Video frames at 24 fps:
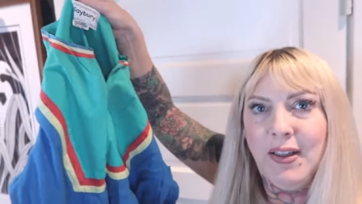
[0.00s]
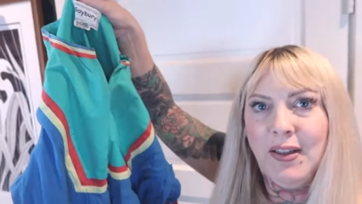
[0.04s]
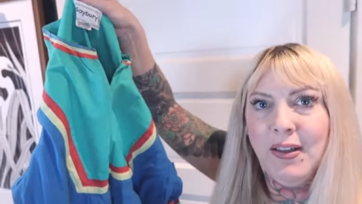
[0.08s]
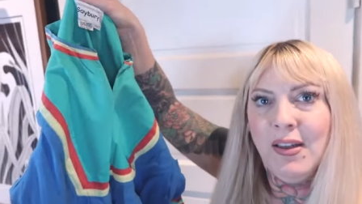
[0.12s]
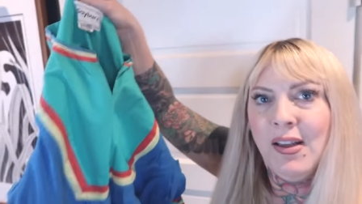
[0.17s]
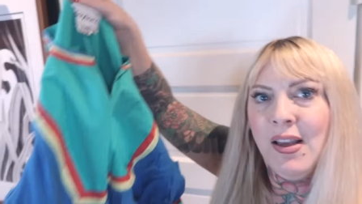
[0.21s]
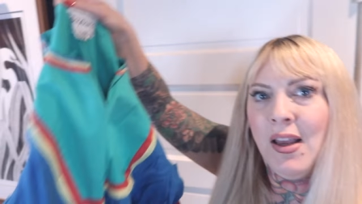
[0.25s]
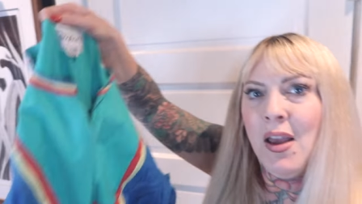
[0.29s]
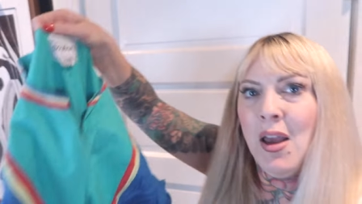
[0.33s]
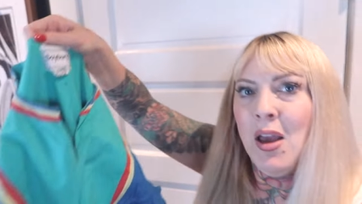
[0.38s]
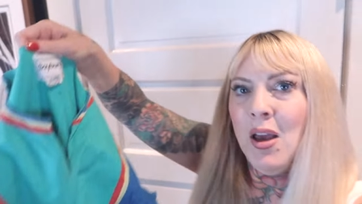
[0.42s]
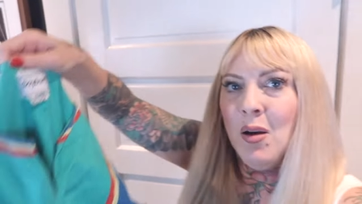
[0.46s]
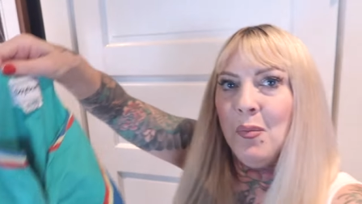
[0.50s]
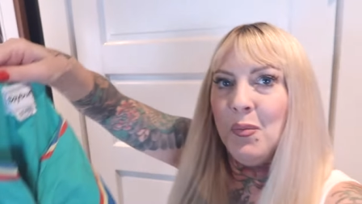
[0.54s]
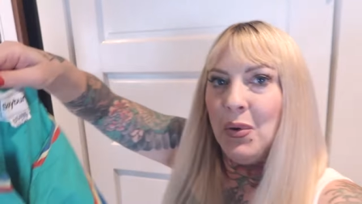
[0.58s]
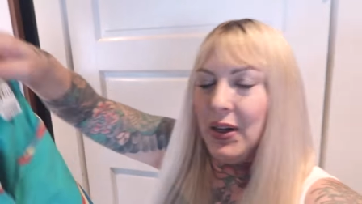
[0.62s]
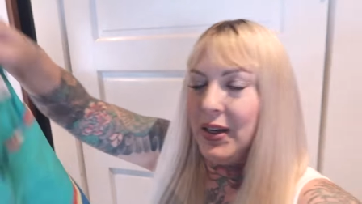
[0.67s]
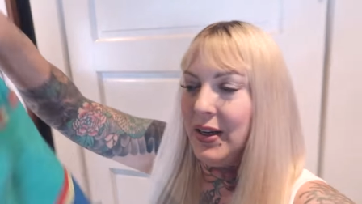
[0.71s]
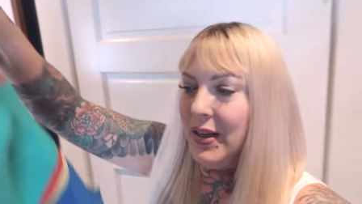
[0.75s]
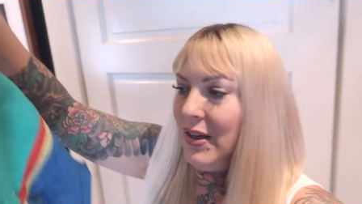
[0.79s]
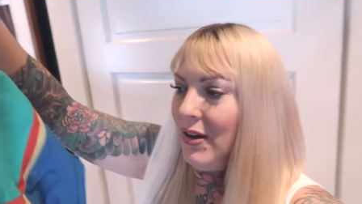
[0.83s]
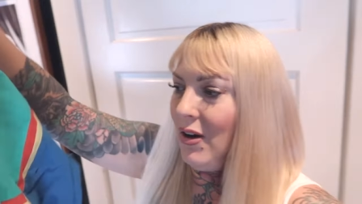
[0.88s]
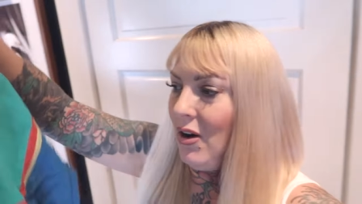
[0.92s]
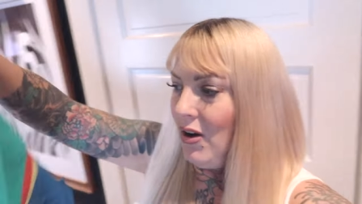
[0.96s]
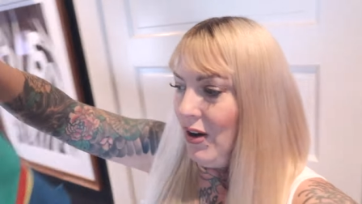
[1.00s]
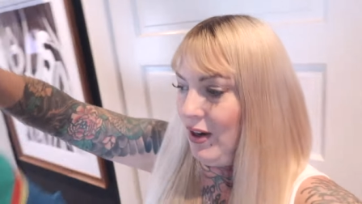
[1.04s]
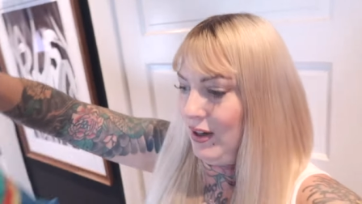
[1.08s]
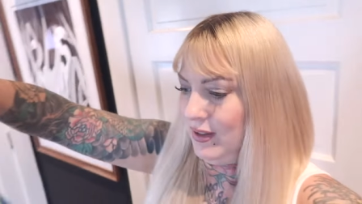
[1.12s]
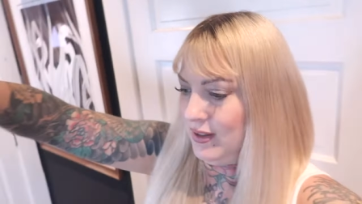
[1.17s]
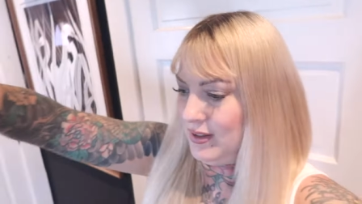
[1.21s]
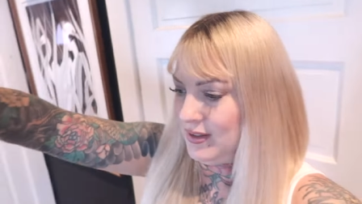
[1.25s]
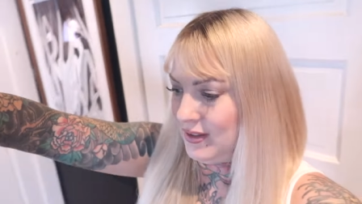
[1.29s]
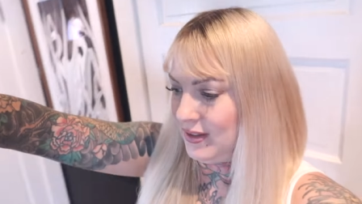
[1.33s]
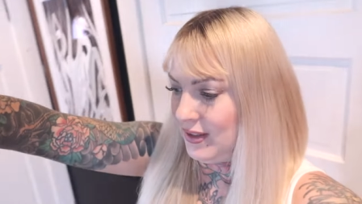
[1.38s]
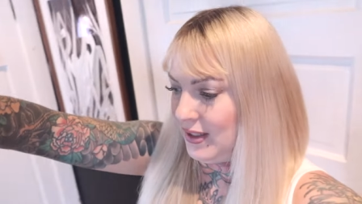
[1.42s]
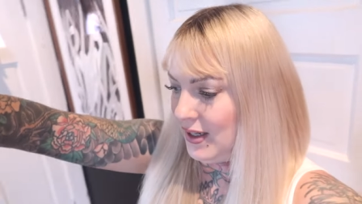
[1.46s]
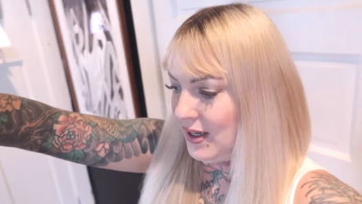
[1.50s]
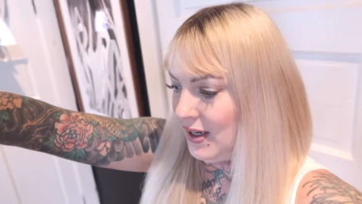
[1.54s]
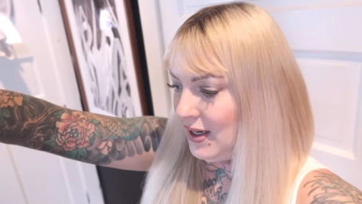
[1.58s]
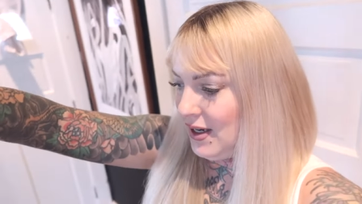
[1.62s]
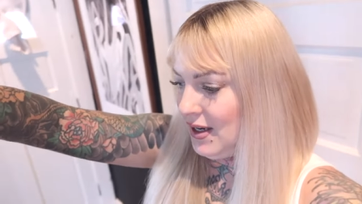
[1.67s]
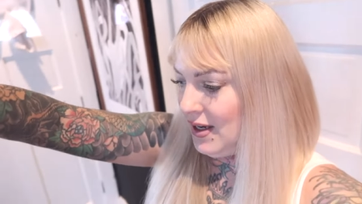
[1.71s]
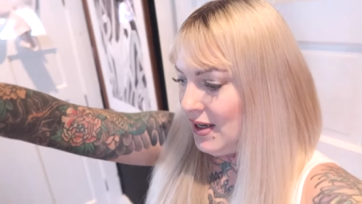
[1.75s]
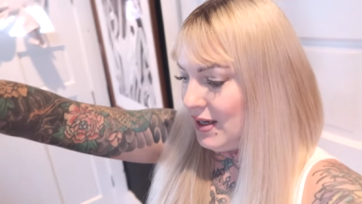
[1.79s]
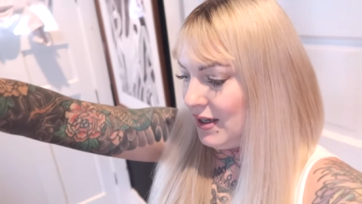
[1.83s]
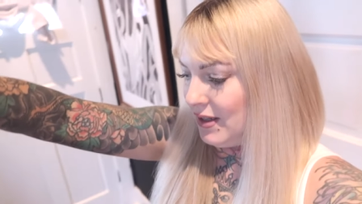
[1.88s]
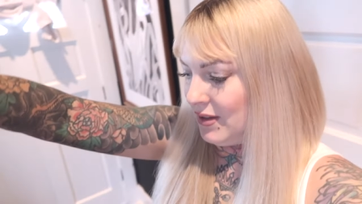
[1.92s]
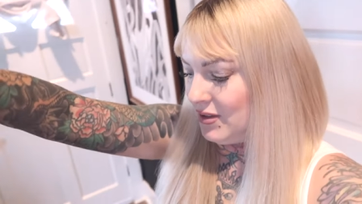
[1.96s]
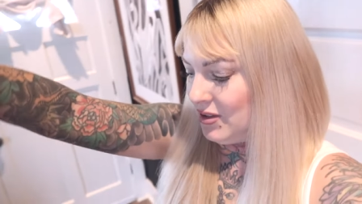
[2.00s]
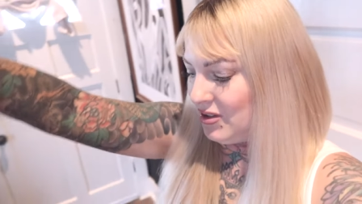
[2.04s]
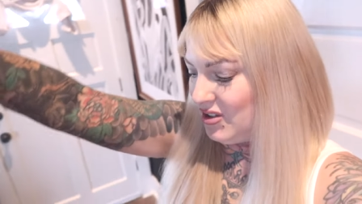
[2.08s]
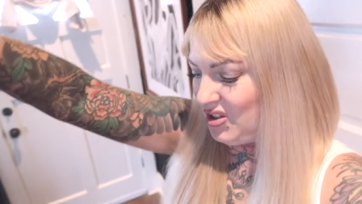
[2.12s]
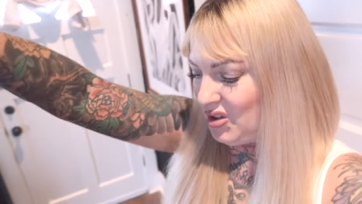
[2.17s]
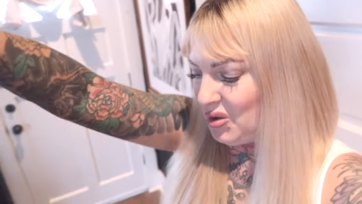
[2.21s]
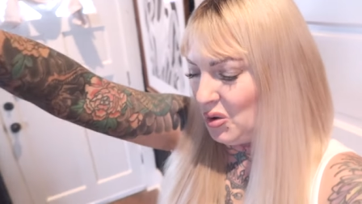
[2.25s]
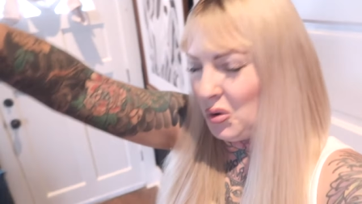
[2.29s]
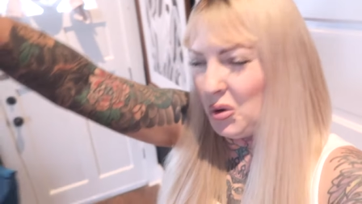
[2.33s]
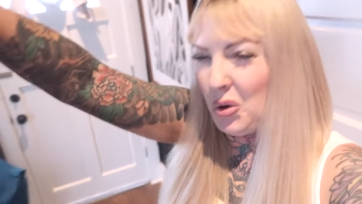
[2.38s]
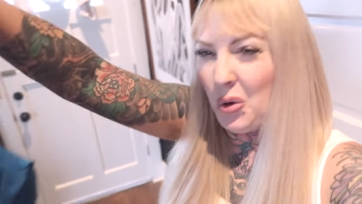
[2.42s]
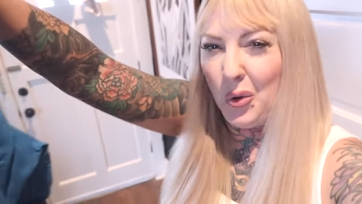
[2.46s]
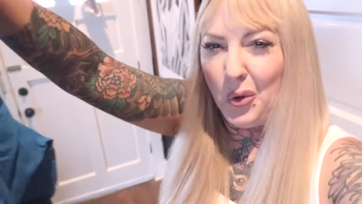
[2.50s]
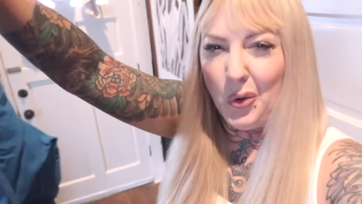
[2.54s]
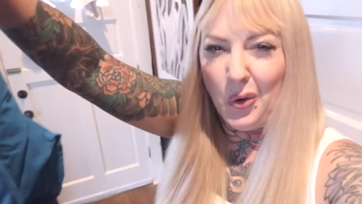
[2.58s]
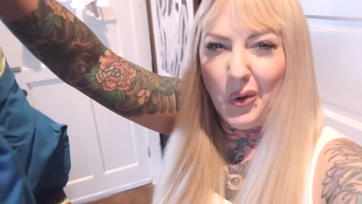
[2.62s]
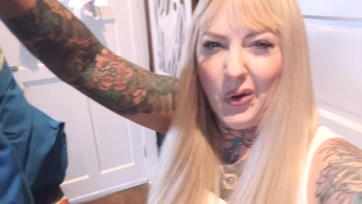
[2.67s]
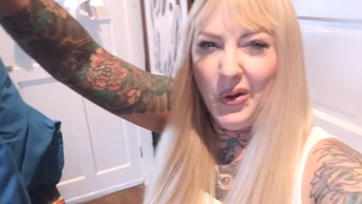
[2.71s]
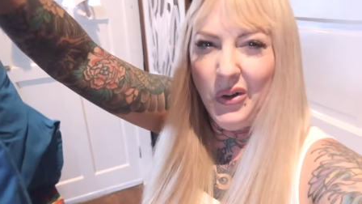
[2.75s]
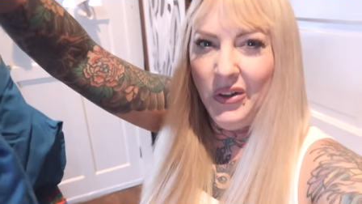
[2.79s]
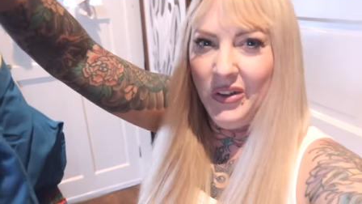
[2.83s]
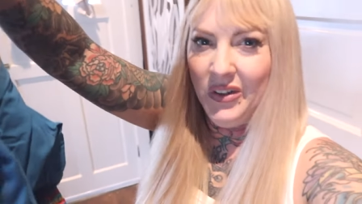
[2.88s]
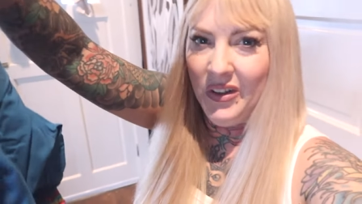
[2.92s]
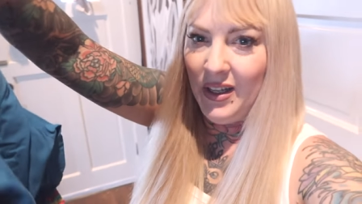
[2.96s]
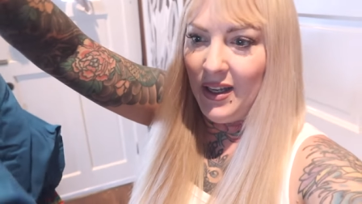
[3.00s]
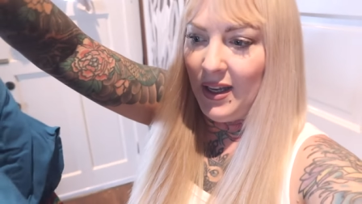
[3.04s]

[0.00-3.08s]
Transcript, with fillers: it, but it honestly is too cool